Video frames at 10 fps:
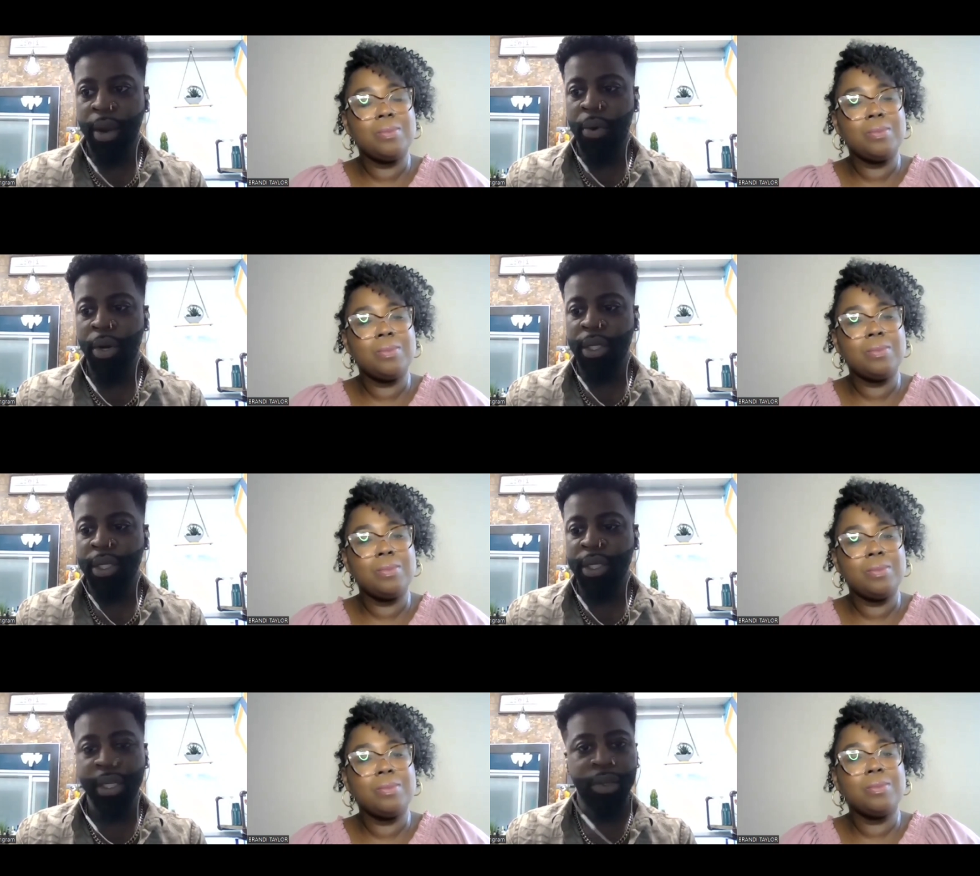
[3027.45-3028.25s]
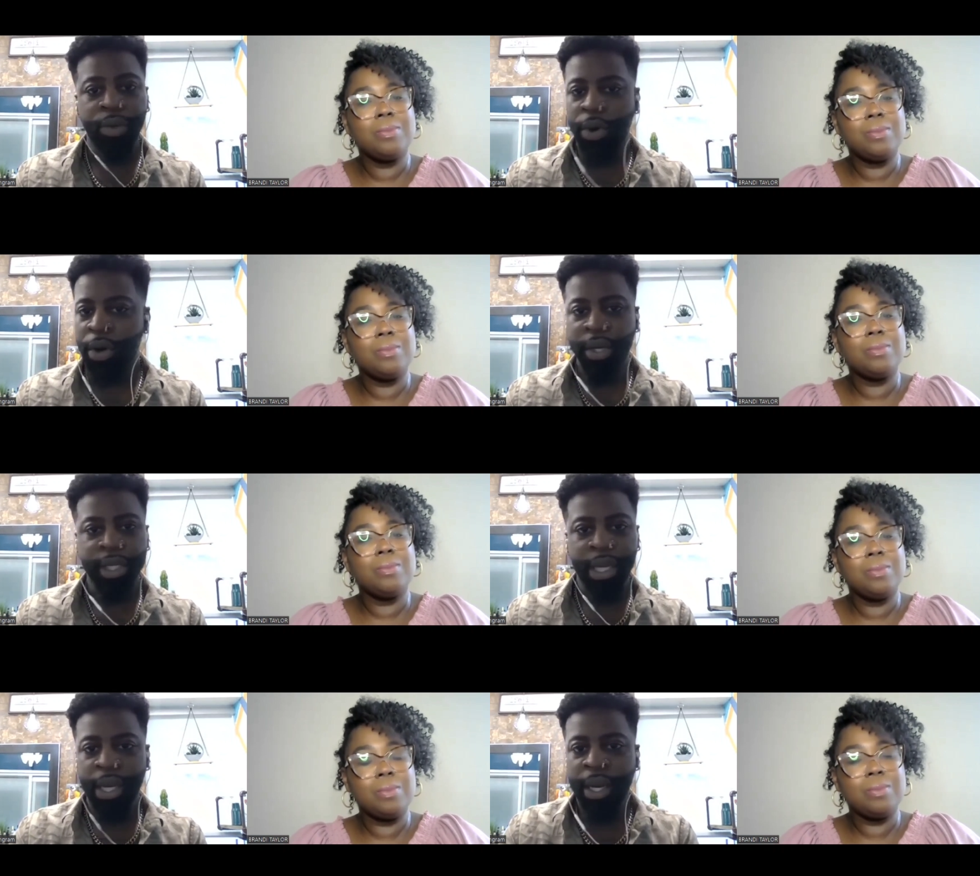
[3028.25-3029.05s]
Speaker 1: I wanted to see the world
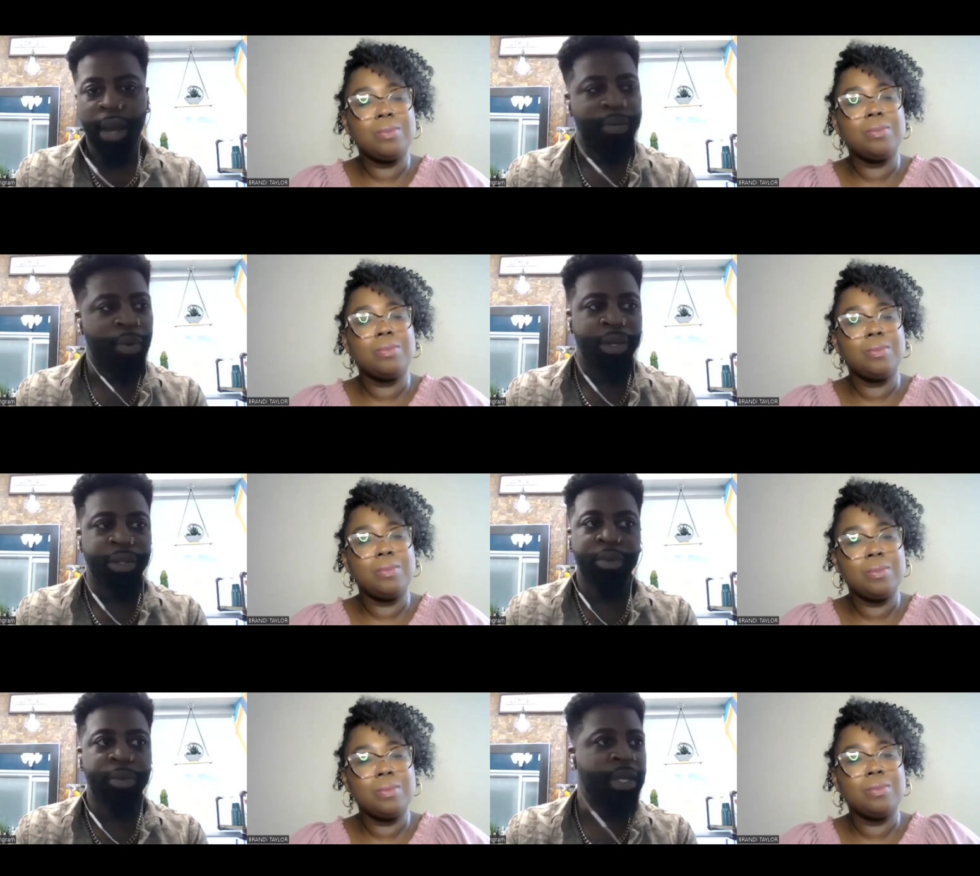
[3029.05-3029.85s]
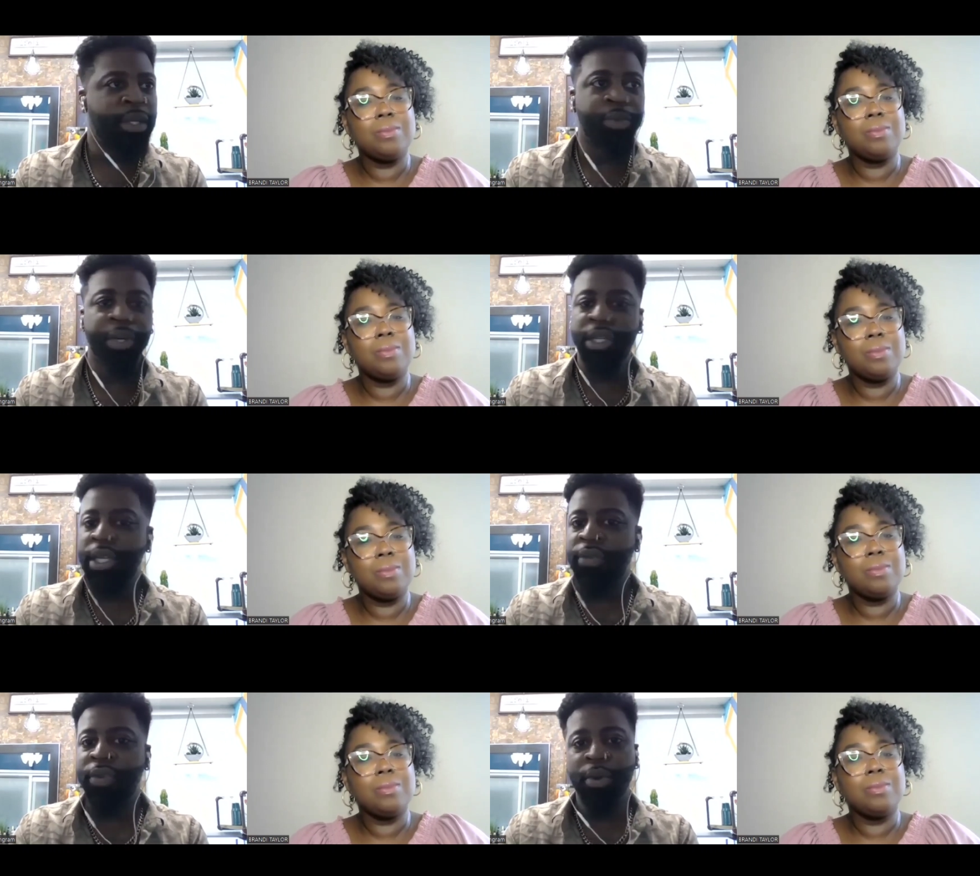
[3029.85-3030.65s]
because again, I've watched too many, too much
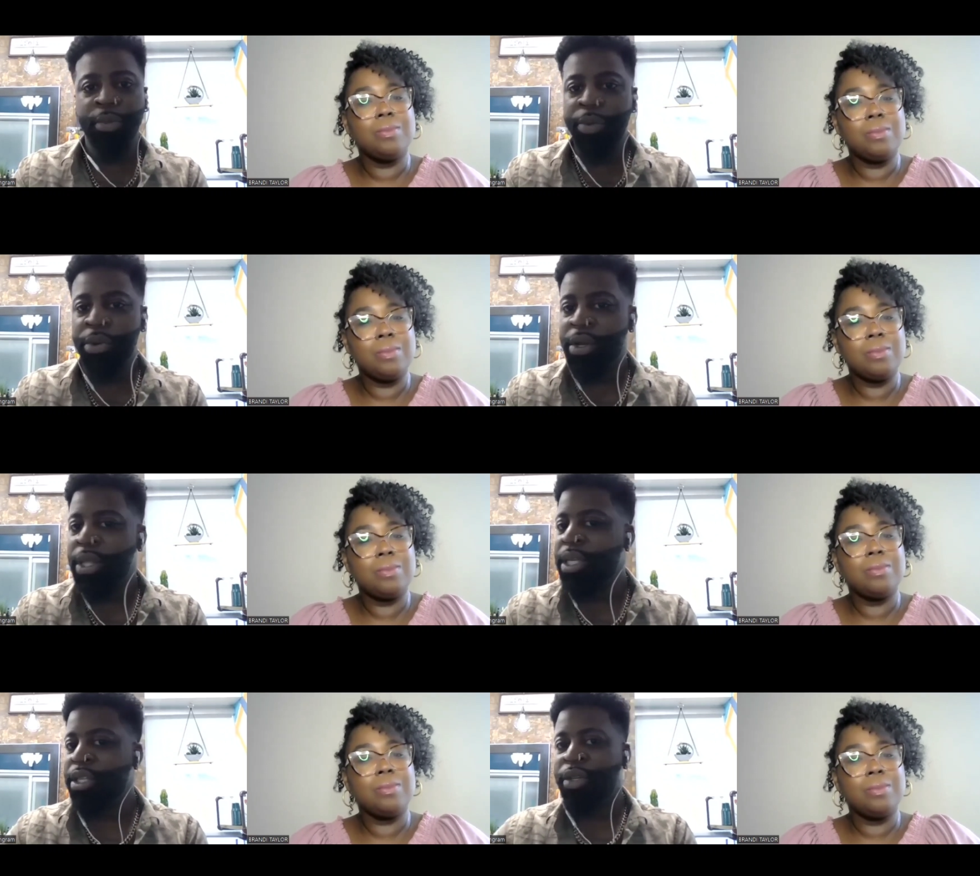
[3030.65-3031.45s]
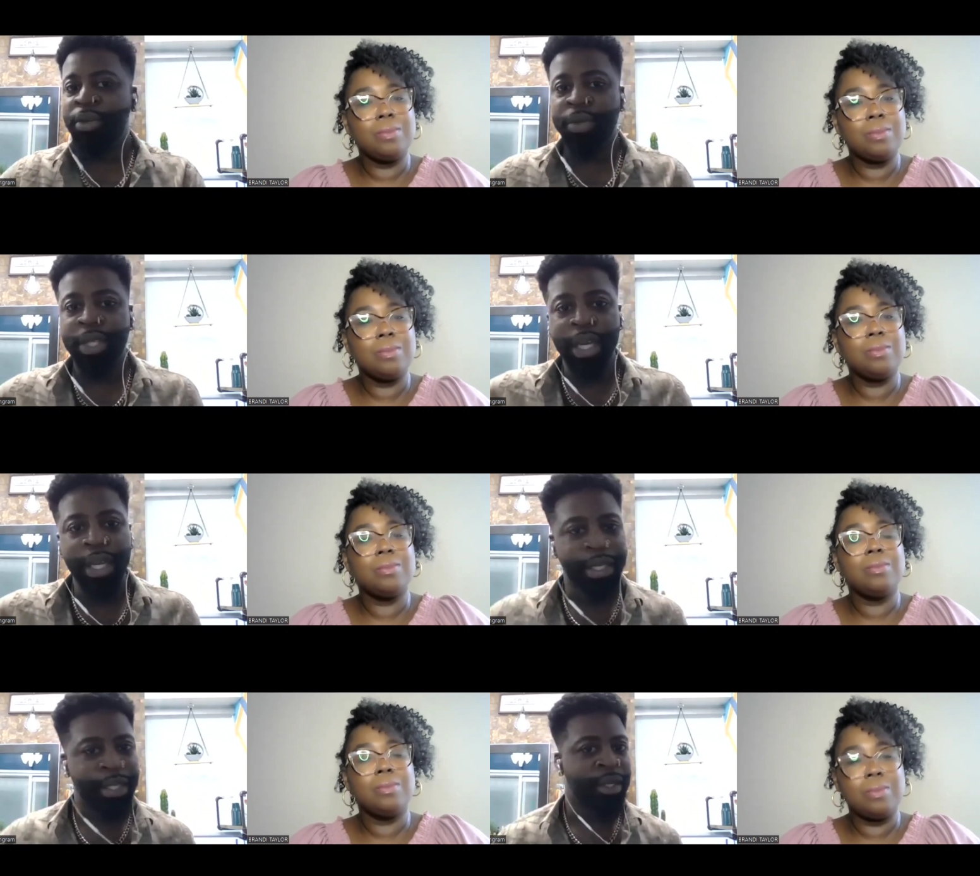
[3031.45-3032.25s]
TV where people are in these huge
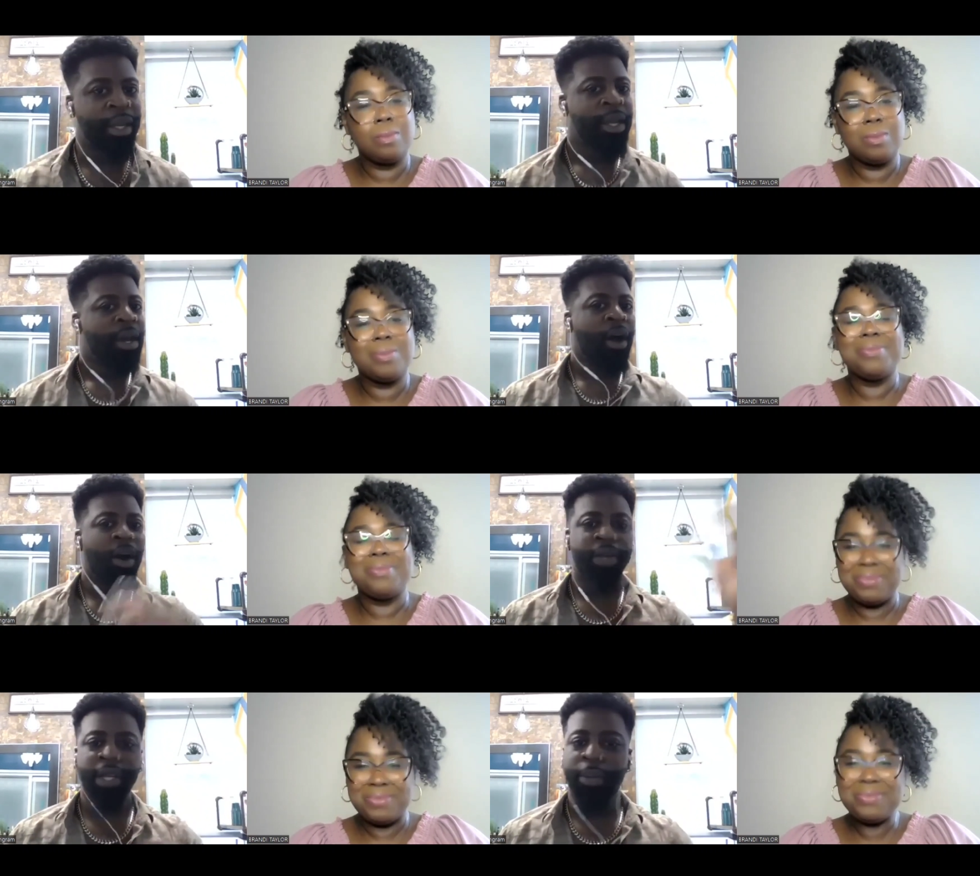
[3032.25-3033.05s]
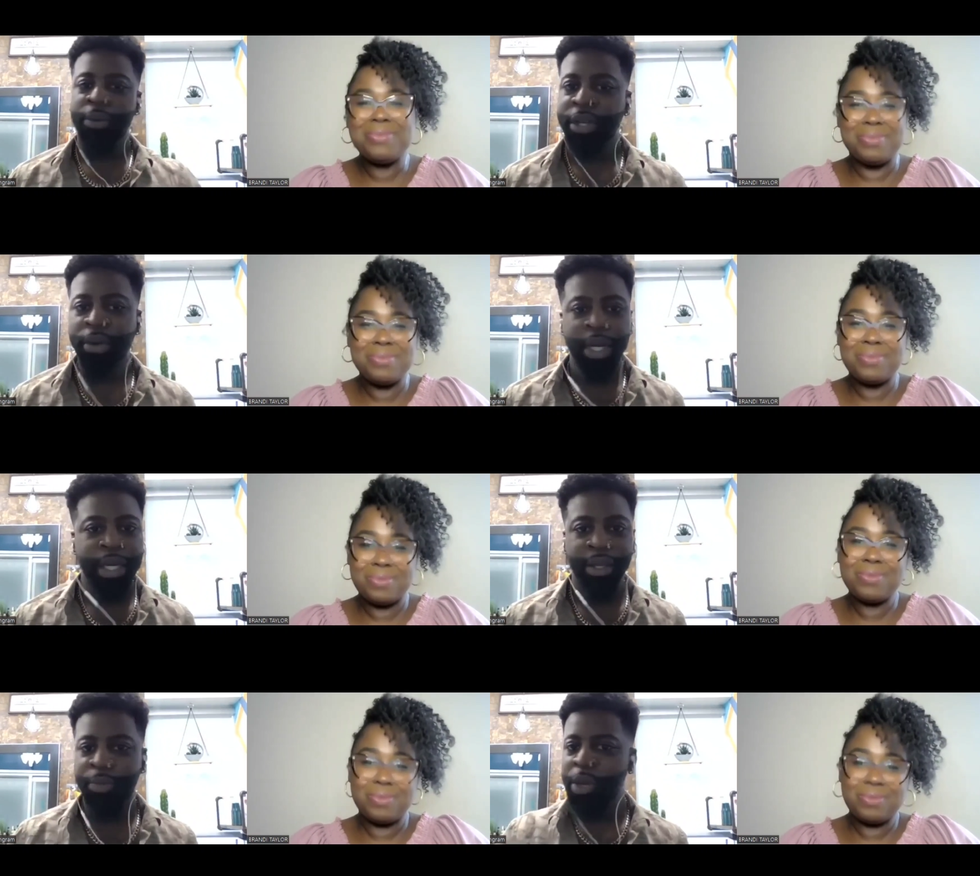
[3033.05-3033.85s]
cities and all these
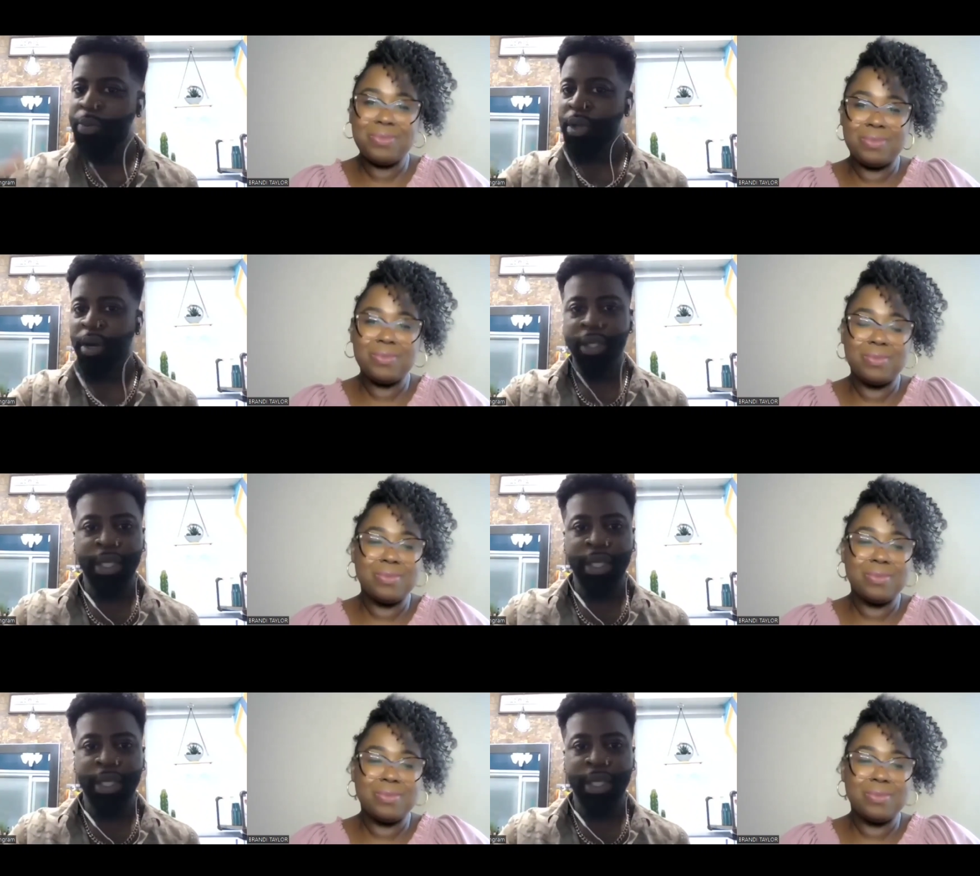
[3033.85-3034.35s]
opportunities and people on the